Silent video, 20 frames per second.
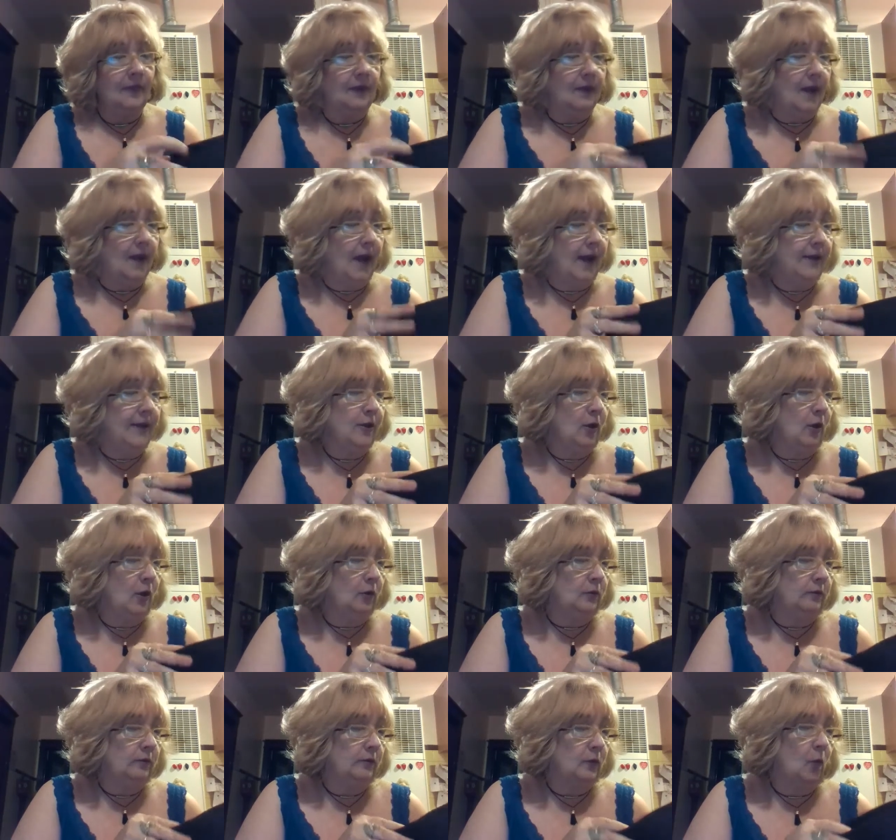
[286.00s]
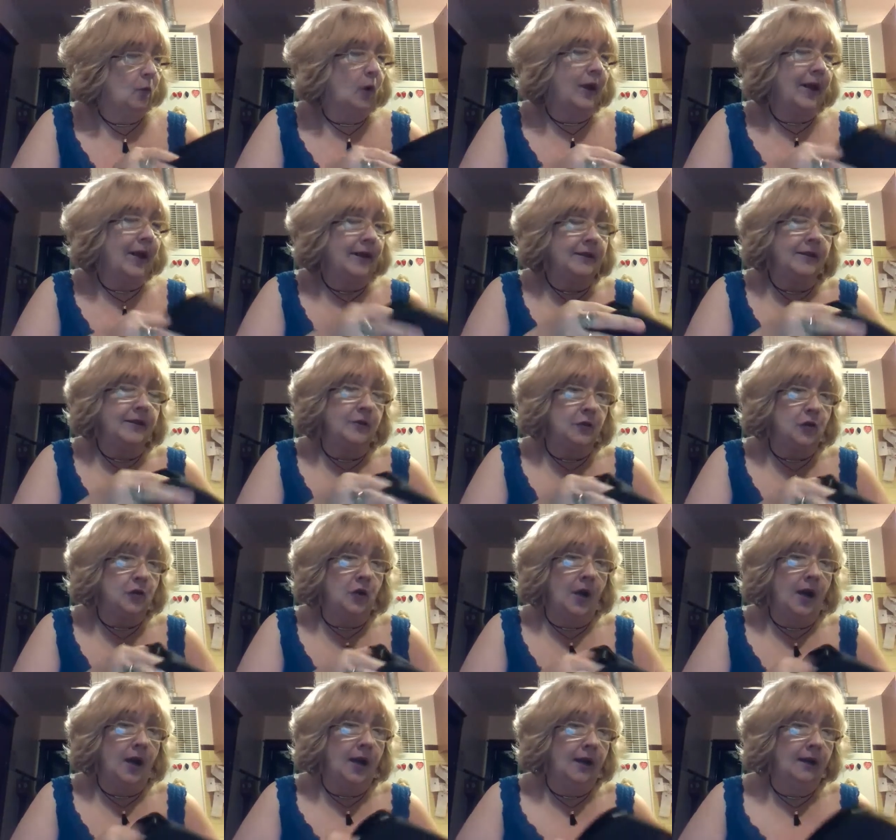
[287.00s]
I know what I did
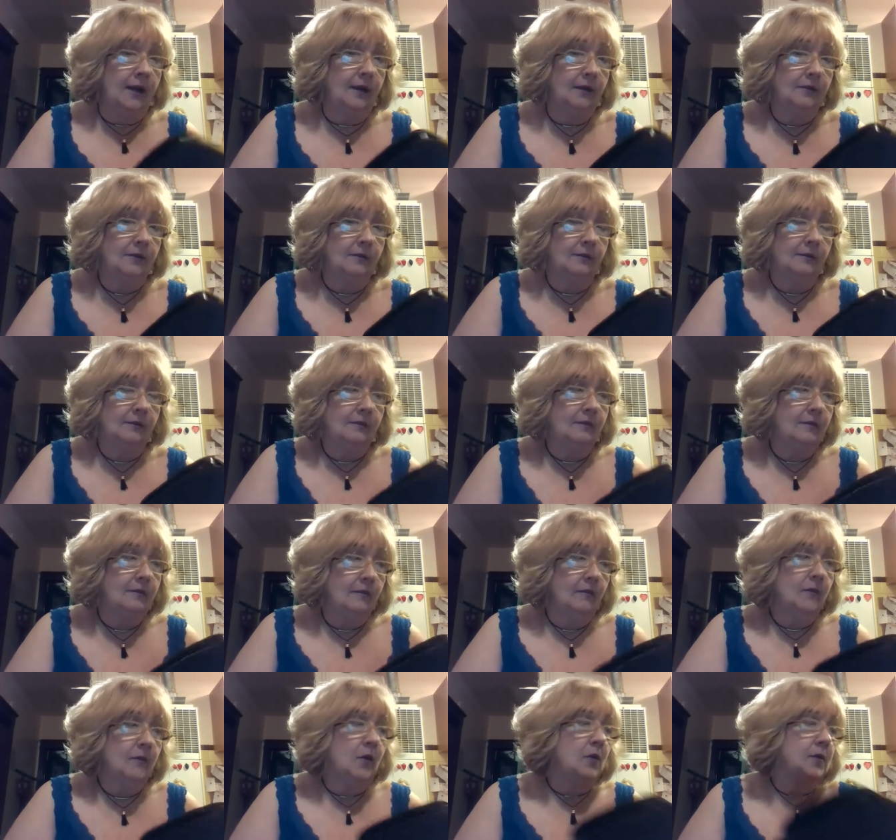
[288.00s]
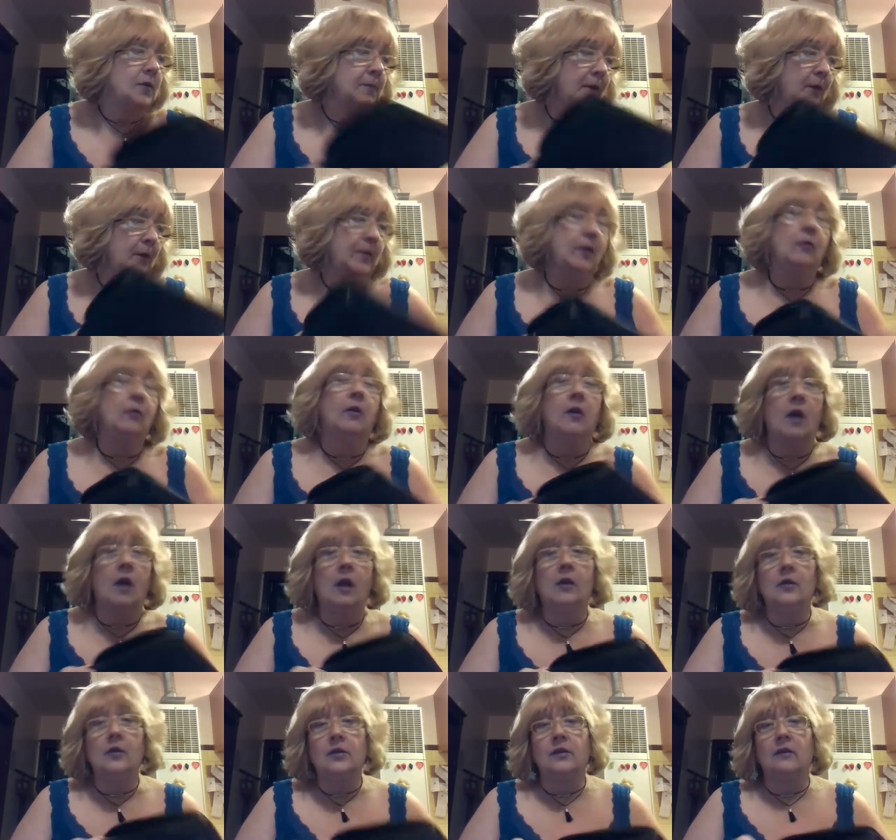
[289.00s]
try. Those Bare Mineral
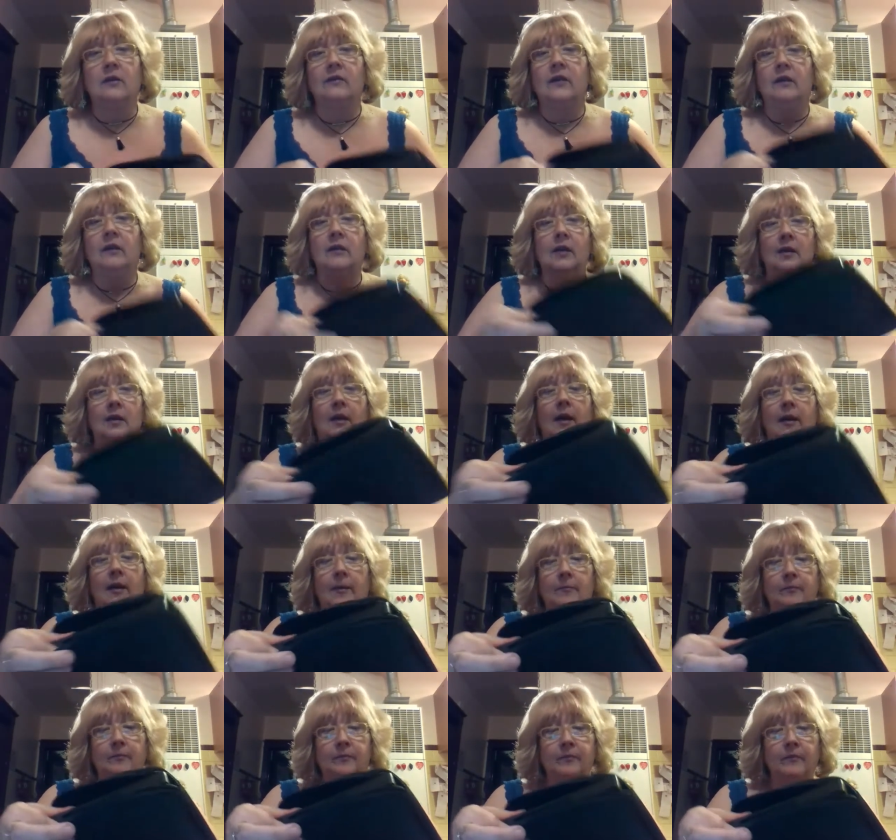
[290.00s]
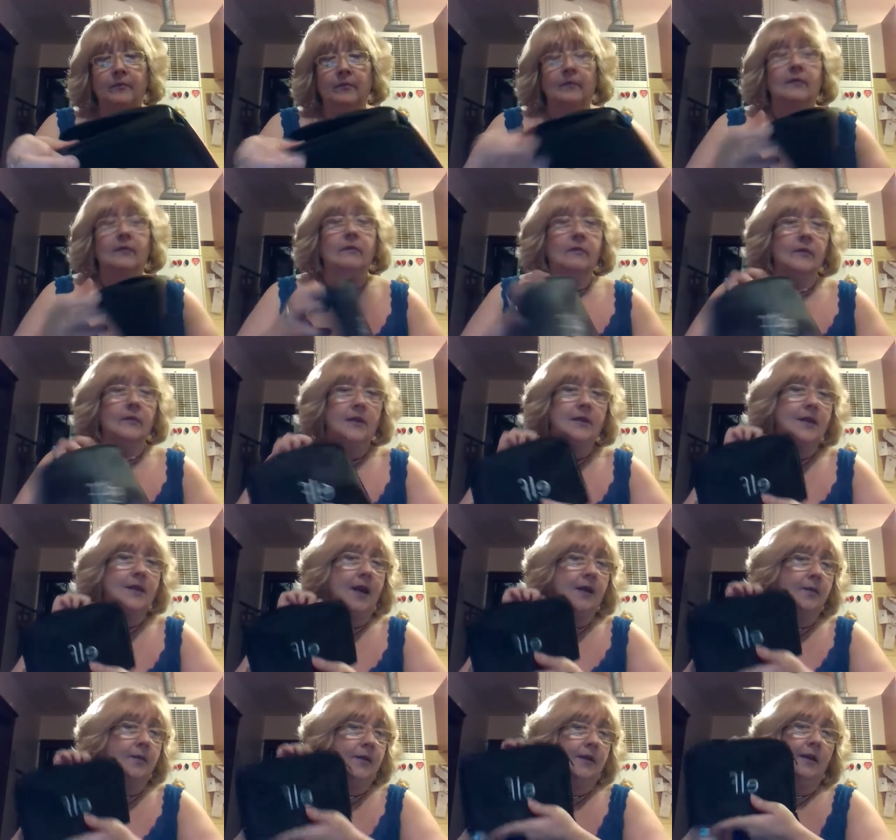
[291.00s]
colors, they're very light. It's
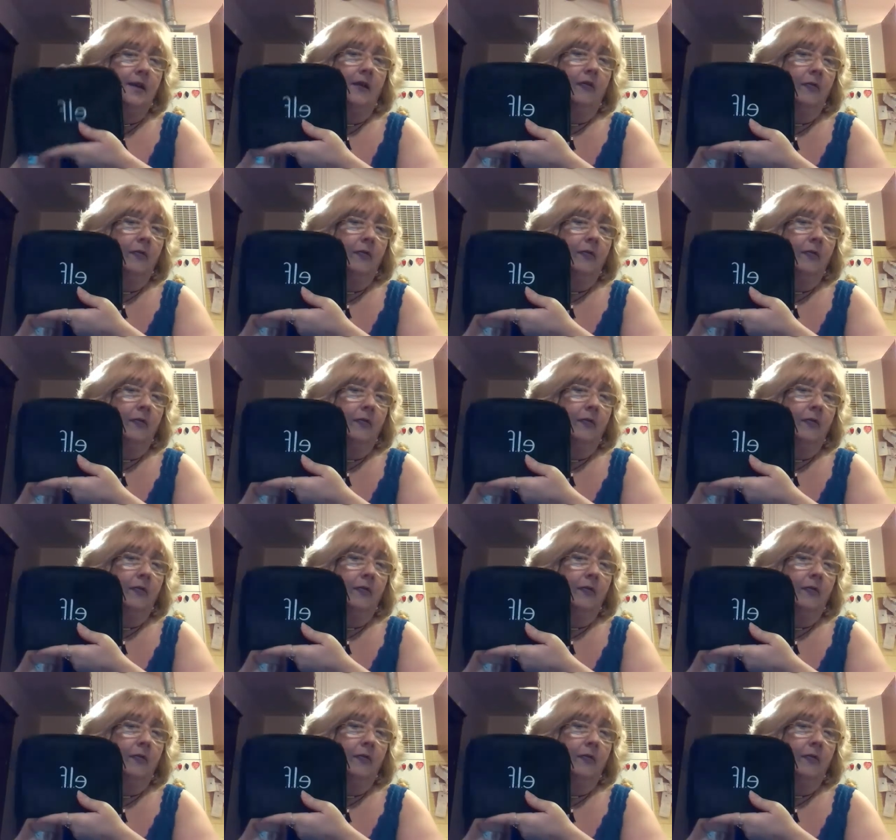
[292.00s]
gotta be the e.l.f.